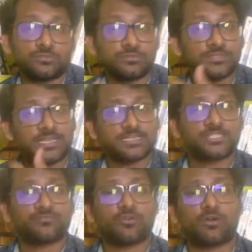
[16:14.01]
So
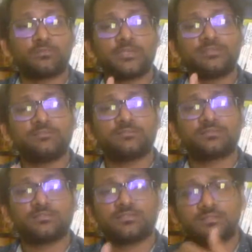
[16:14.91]
that's
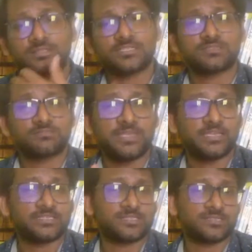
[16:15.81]
forming, this
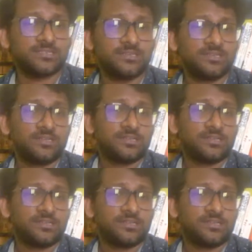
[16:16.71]
makes